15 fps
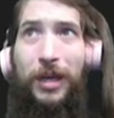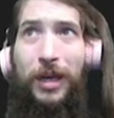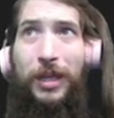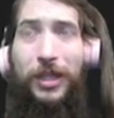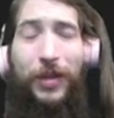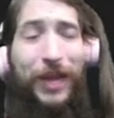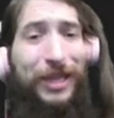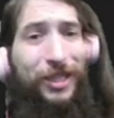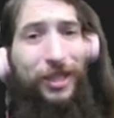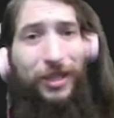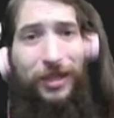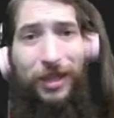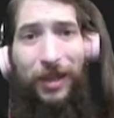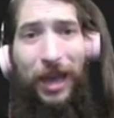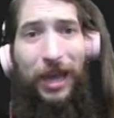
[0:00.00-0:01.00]
So that's
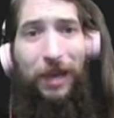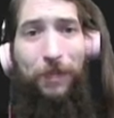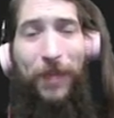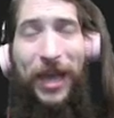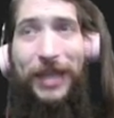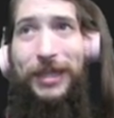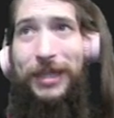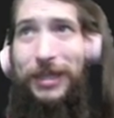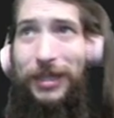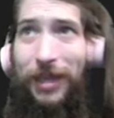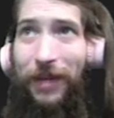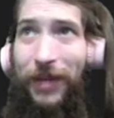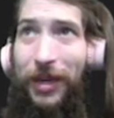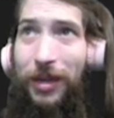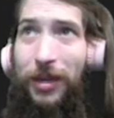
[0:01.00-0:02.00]
just the basics
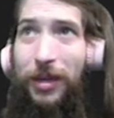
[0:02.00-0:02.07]
of it.